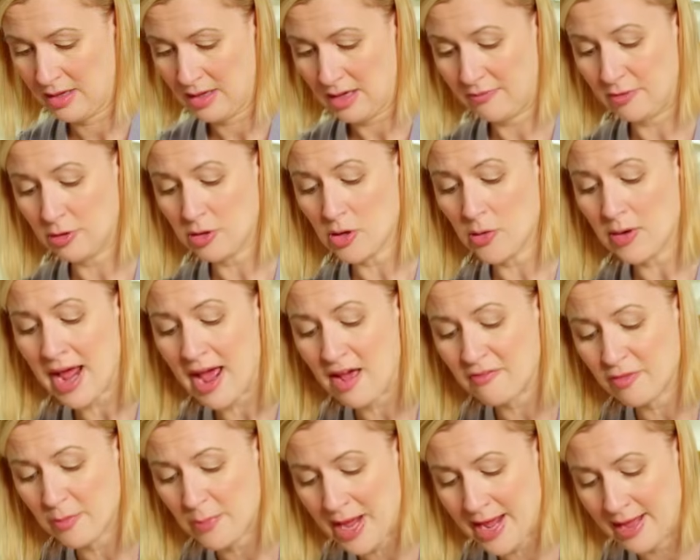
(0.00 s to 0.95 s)
If you don't
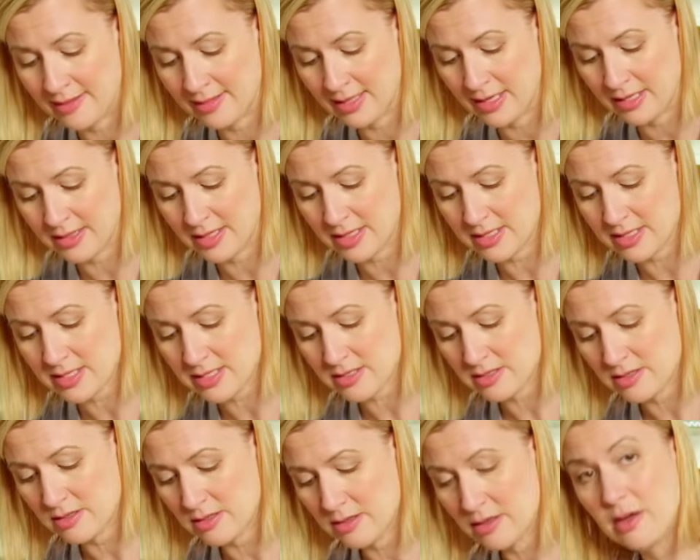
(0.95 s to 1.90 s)
have a pan like
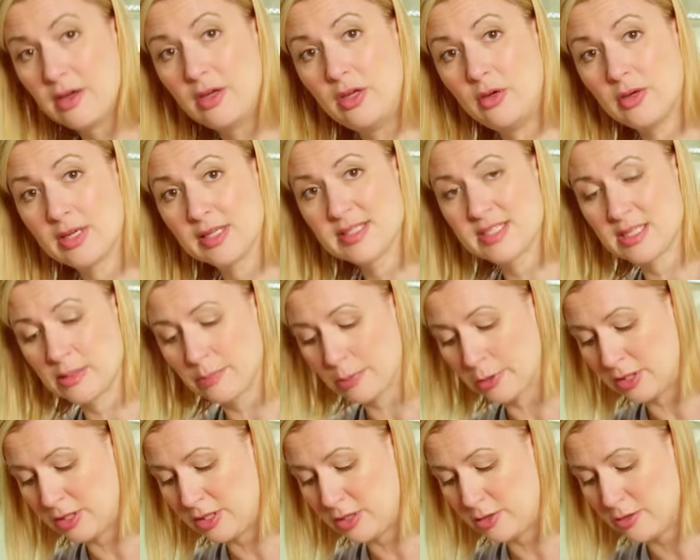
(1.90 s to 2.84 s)
this, you can
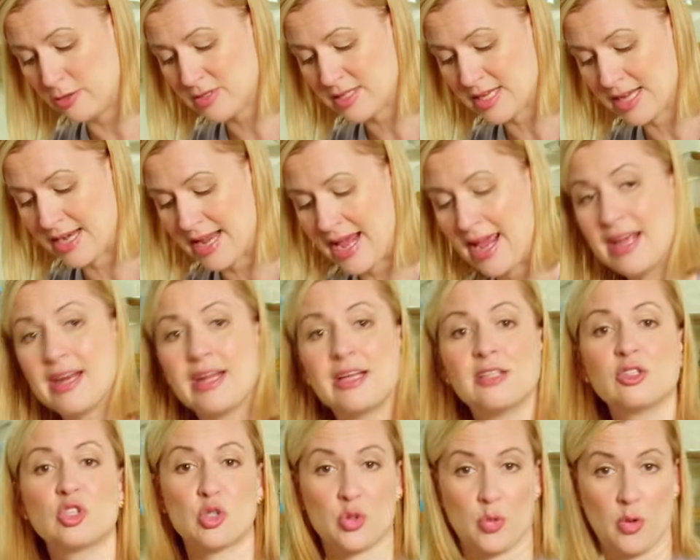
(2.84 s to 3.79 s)
simply use an
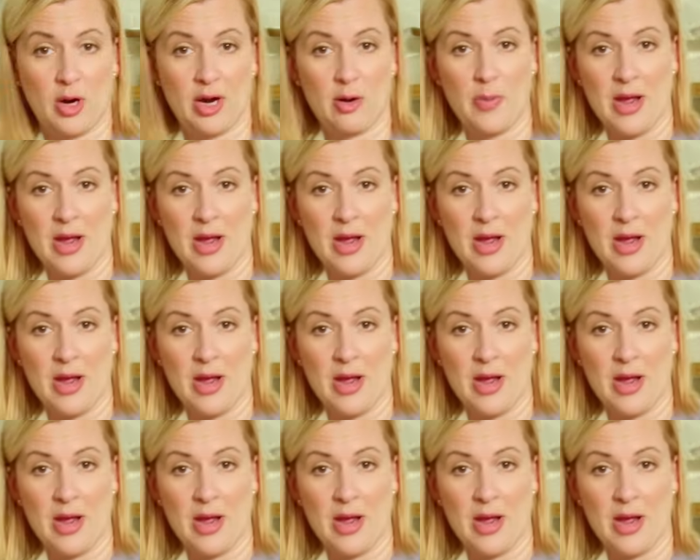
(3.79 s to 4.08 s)
8-inch square